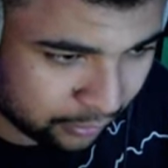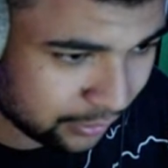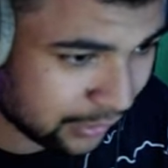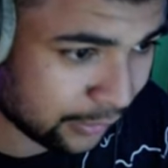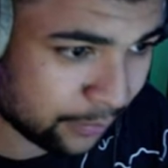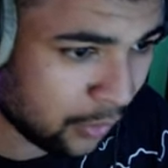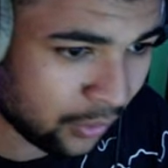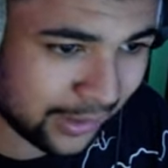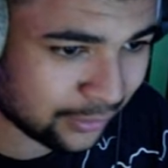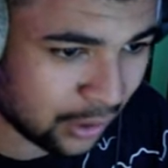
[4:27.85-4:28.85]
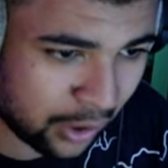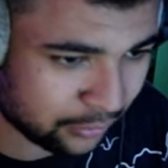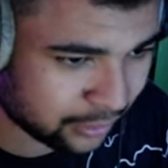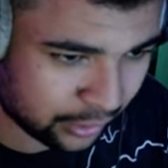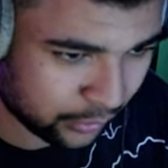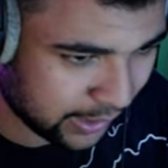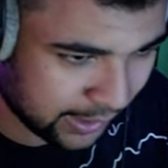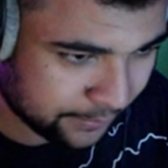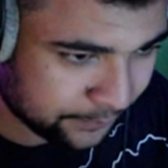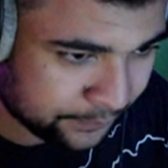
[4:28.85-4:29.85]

there's more, there's loads to do here.